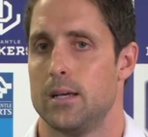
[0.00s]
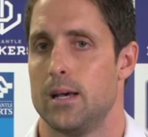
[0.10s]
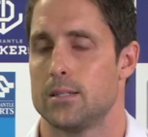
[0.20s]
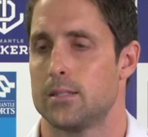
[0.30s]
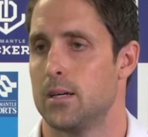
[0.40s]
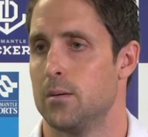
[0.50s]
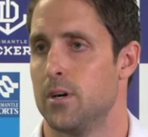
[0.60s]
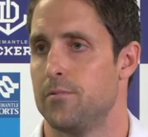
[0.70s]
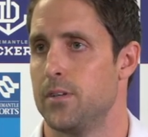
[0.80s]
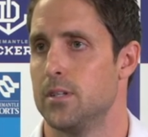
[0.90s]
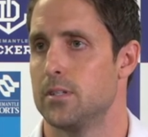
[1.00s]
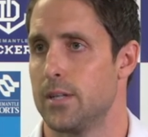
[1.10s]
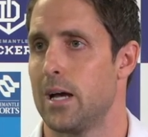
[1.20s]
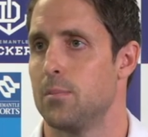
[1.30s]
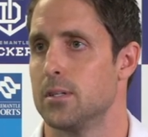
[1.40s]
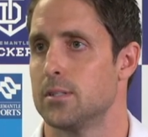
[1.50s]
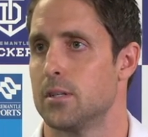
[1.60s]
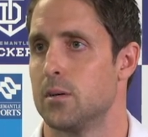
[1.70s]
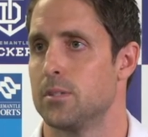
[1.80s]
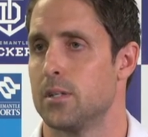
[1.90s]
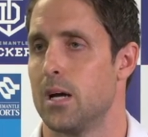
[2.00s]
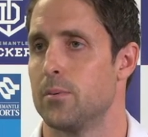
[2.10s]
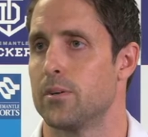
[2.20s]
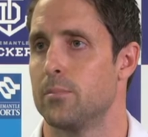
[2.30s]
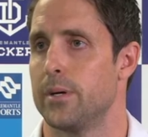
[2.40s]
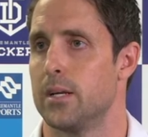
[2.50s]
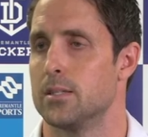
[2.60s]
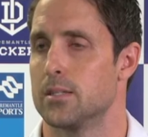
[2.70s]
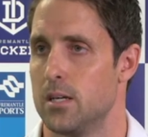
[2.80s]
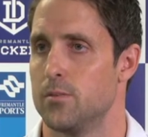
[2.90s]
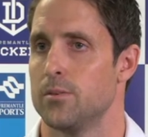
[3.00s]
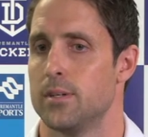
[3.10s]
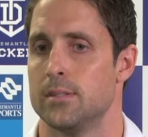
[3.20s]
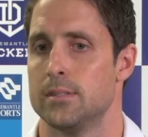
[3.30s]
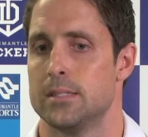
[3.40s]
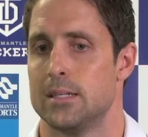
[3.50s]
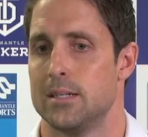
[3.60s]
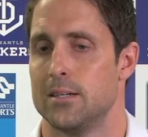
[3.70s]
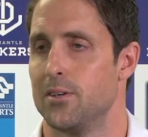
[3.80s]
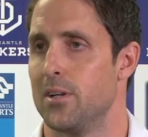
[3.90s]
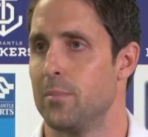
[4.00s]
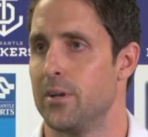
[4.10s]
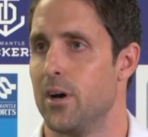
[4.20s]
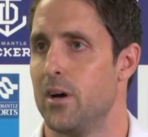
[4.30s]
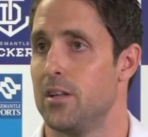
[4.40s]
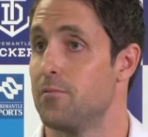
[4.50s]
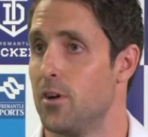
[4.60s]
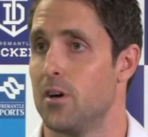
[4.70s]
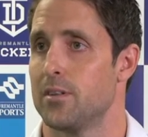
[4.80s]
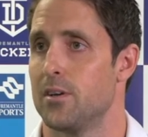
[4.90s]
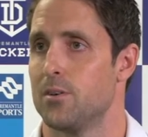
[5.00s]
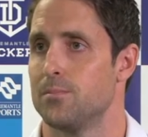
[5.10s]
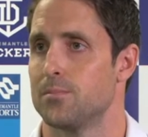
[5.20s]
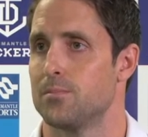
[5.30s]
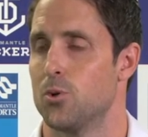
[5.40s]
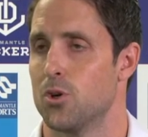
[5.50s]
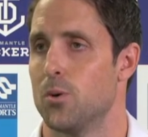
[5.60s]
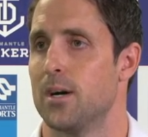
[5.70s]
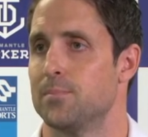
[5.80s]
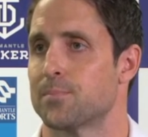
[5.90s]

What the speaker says: at my fittest and ablest that I'm still able to compete at this level, then you let me know. And if not, then I'll walk away.